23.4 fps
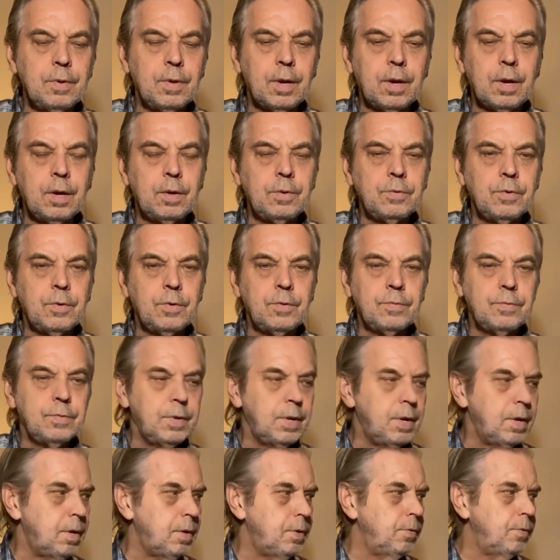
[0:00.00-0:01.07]
like I just
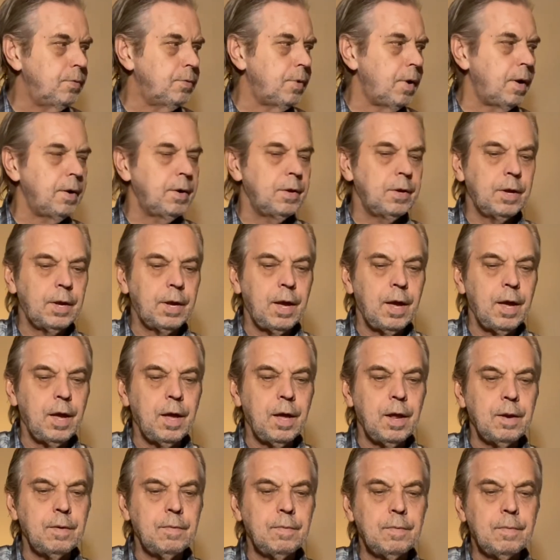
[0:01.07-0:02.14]
did, starting
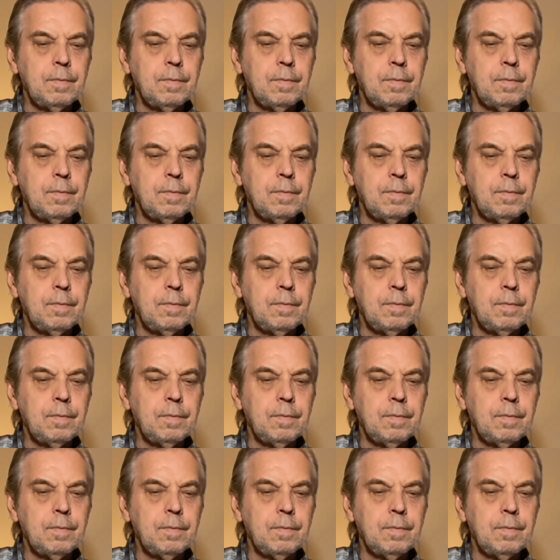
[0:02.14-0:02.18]
again.